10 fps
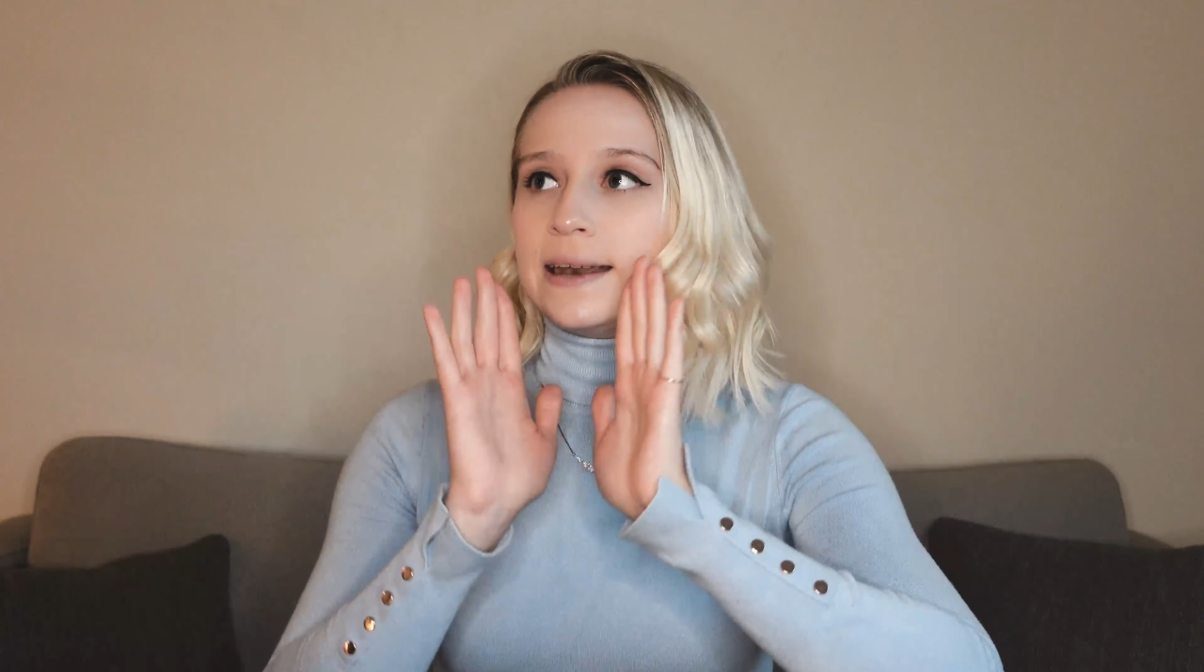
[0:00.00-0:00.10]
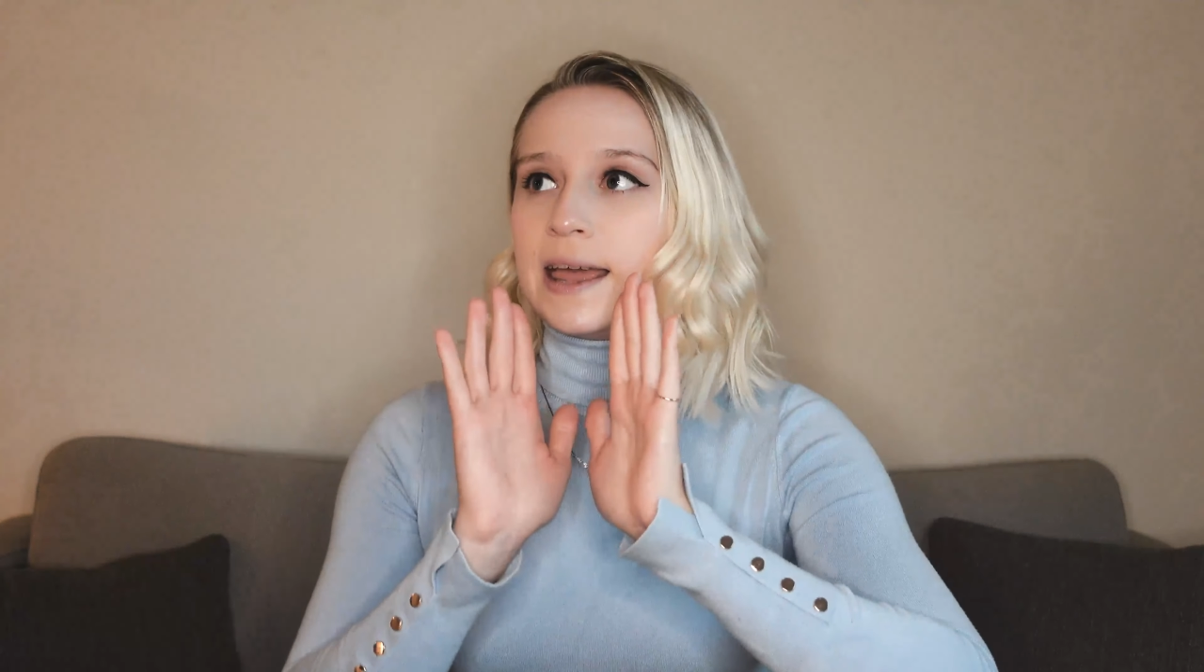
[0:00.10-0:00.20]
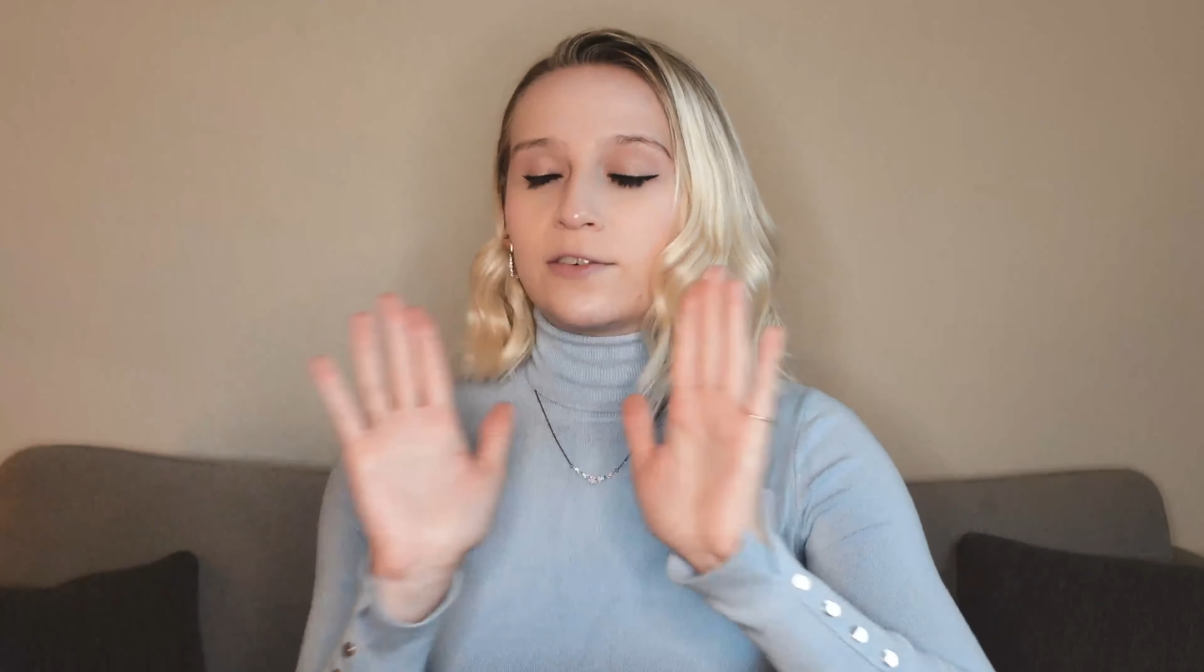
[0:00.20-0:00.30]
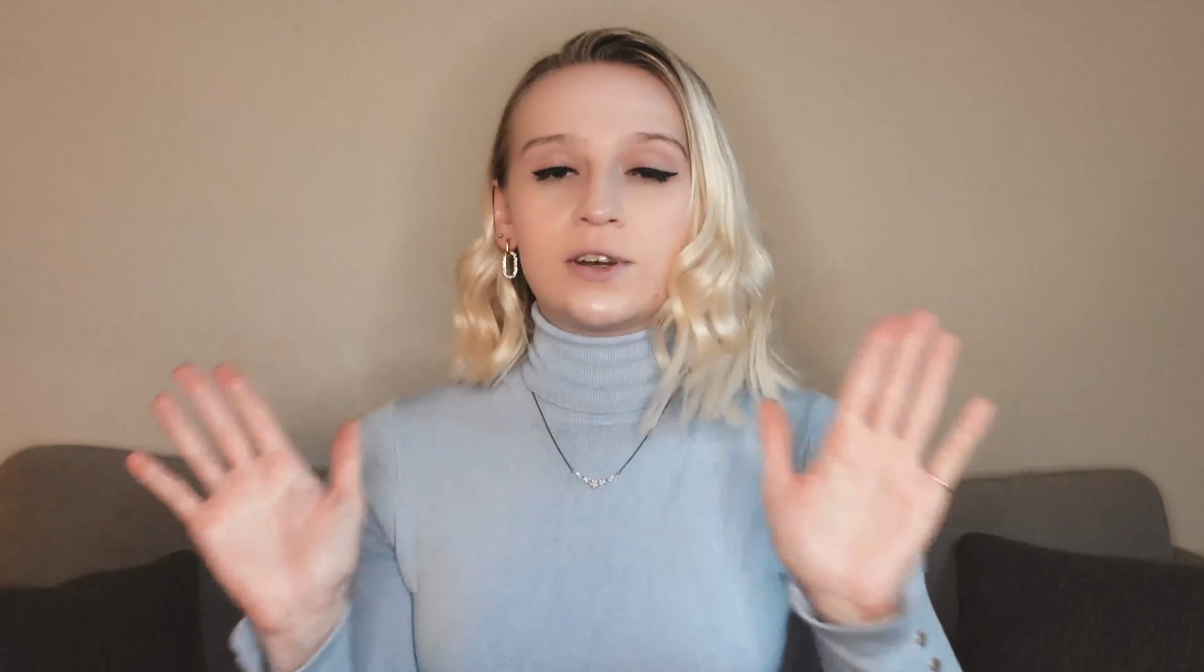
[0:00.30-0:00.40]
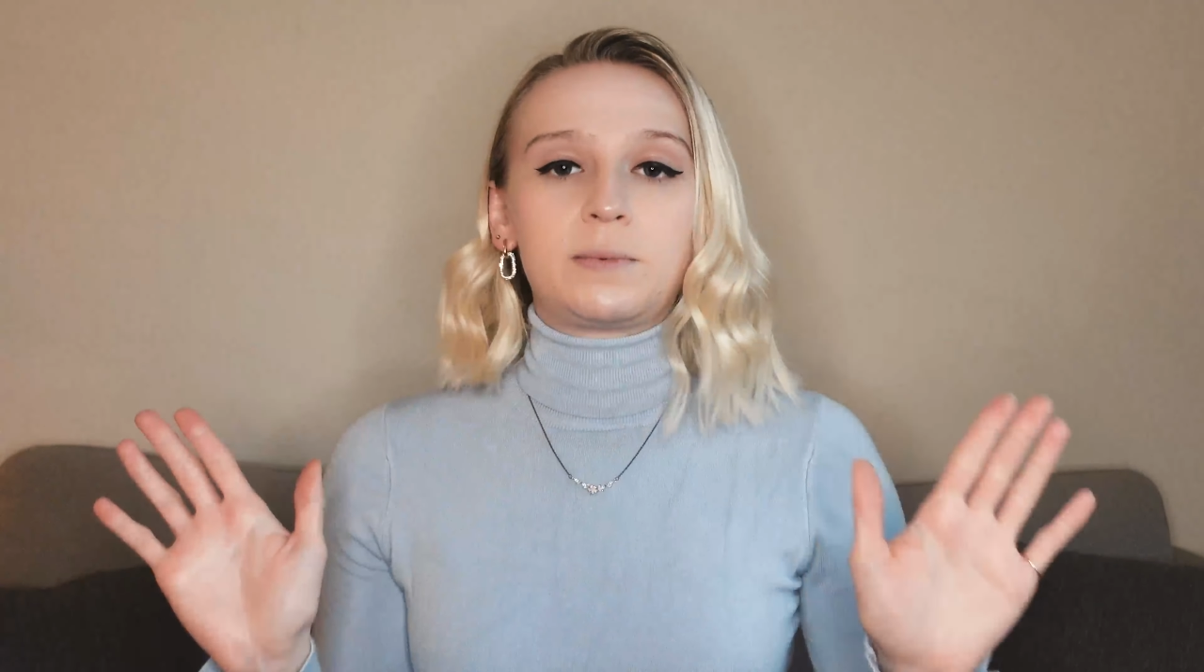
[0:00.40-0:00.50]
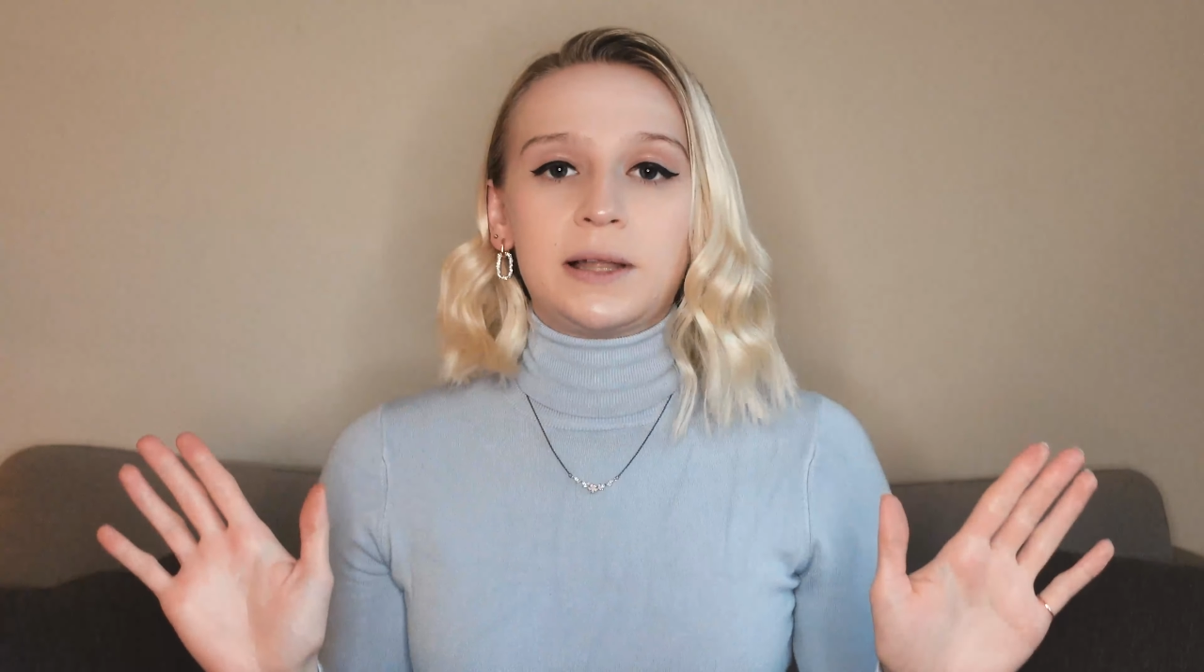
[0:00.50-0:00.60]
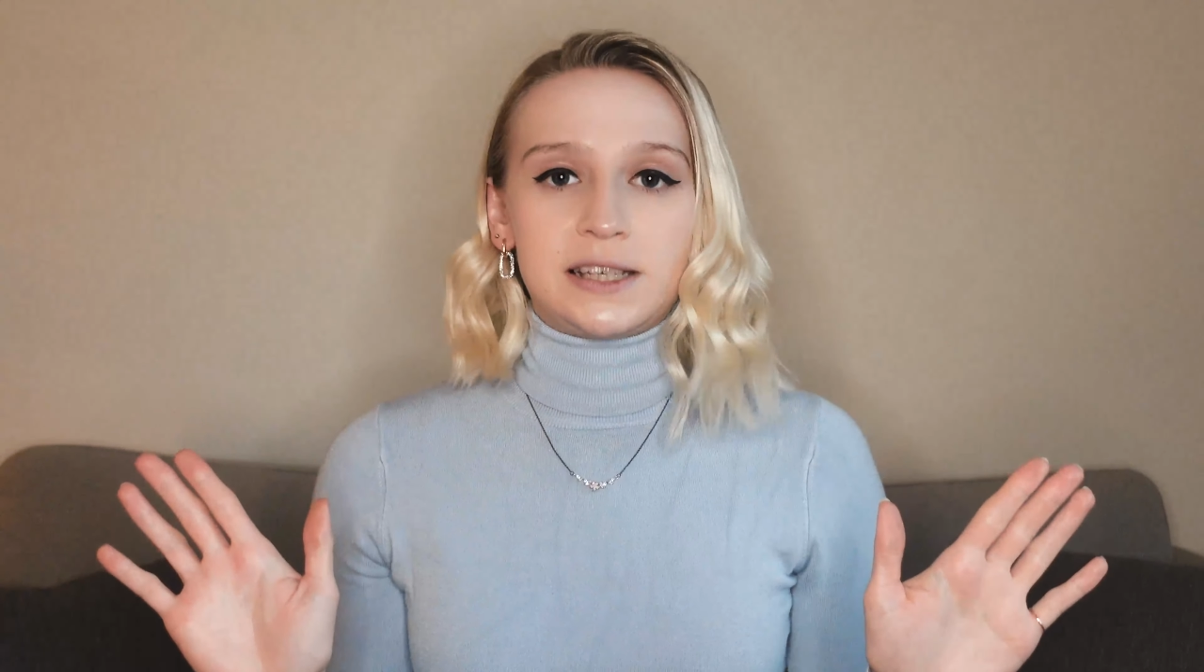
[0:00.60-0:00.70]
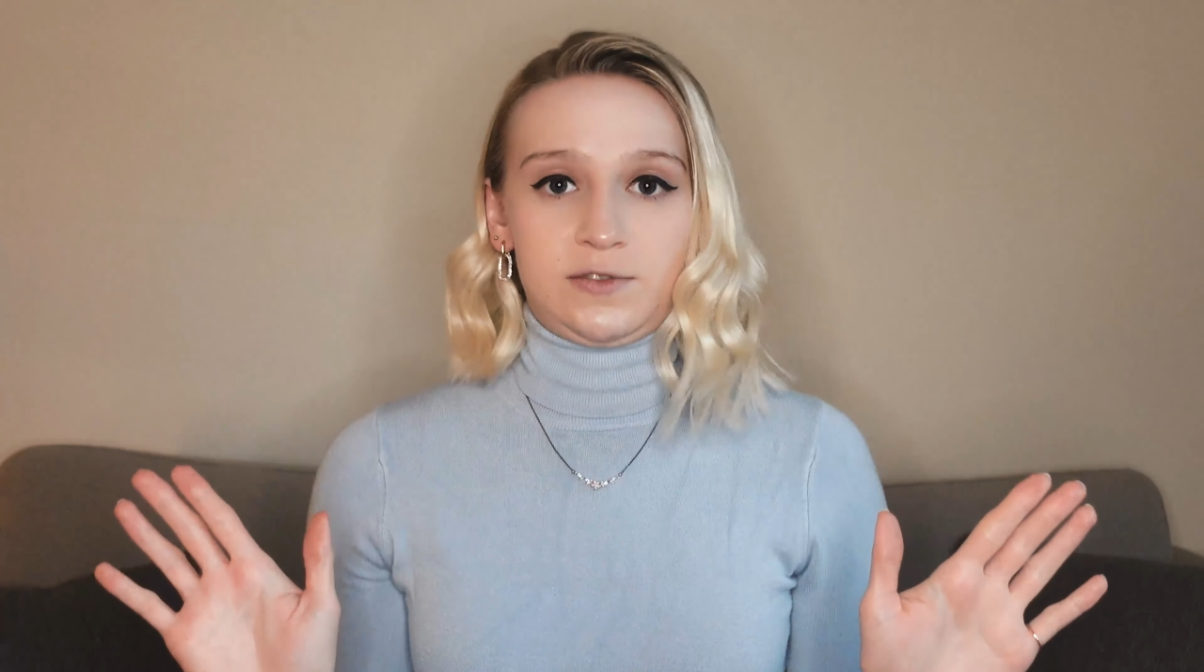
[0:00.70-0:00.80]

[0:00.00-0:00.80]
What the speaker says: in every place